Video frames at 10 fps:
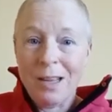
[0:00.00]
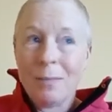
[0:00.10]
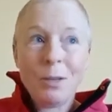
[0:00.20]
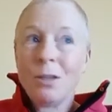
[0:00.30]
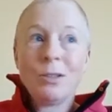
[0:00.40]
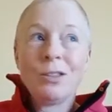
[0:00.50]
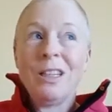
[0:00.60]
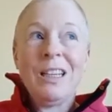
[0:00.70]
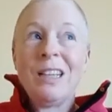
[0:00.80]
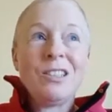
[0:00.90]
Because
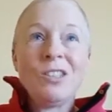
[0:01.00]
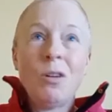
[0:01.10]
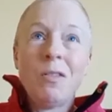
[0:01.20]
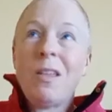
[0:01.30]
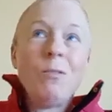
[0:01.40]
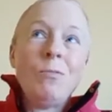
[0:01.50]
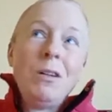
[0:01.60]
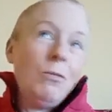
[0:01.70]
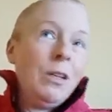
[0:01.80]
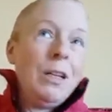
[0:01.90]
it's not that
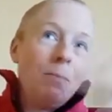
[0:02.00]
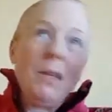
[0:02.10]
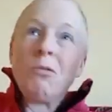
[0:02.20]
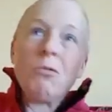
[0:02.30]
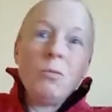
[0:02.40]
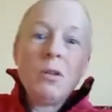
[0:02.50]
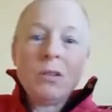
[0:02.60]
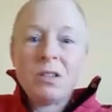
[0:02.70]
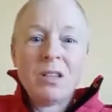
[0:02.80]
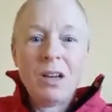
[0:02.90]
we're any better or
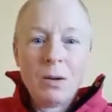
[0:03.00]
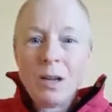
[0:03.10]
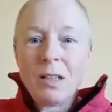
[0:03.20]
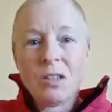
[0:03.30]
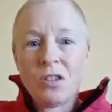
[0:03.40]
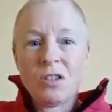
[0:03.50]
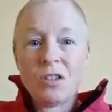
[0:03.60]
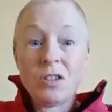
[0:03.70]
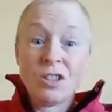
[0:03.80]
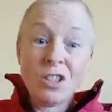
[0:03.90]
worse than our ancestors,
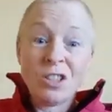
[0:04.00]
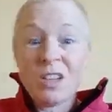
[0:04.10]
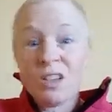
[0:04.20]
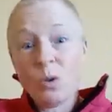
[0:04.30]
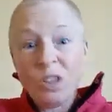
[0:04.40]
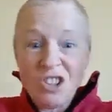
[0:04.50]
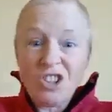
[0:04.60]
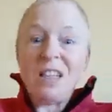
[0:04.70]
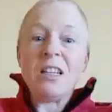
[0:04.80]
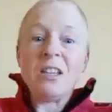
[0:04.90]
it's just there's all these
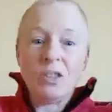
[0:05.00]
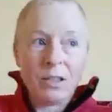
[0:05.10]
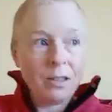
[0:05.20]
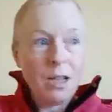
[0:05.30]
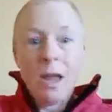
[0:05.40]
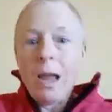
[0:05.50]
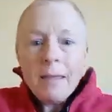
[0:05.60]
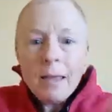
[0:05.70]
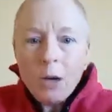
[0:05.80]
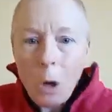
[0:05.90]
challenges and
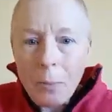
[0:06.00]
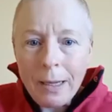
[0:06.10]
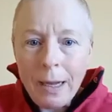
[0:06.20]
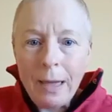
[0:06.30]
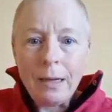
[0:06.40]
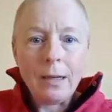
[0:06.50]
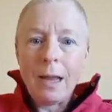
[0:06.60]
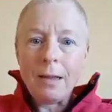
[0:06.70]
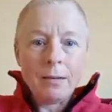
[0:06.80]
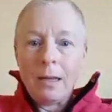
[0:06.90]
they're complicated.
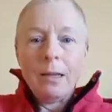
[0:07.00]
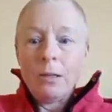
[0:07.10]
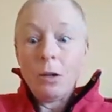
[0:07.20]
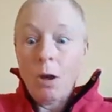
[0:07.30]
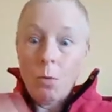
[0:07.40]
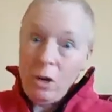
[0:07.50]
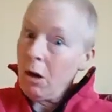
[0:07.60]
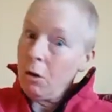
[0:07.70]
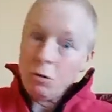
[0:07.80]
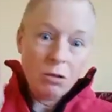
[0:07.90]
And we
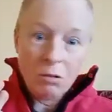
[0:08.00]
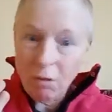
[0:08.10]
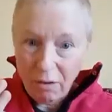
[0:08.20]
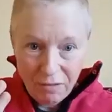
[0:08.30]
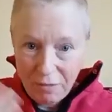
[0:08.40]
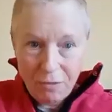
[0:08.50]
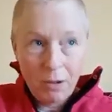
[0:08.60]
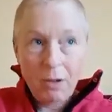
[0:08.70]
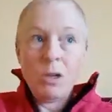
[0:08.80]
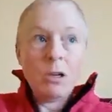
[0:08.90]
don't turn off our
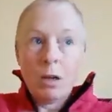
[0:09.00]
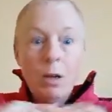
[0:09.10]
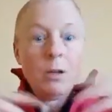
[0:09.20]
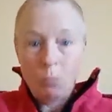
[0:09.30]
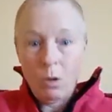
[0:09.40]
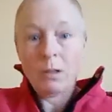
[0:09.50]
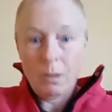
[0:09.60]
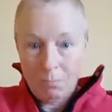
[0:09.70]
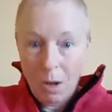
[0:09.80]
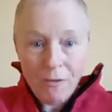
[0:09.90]
phone. We don't, I mean, what,
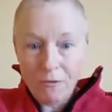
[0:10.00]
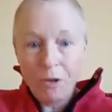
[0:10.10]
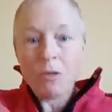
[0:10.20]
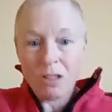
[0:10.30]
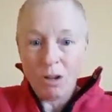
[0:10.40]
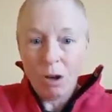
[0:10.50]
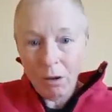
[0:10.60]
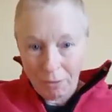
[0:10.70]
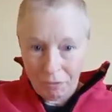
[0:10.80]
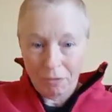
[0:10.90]
my phone is
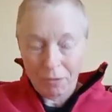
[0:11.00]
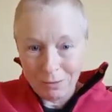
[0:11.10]
off.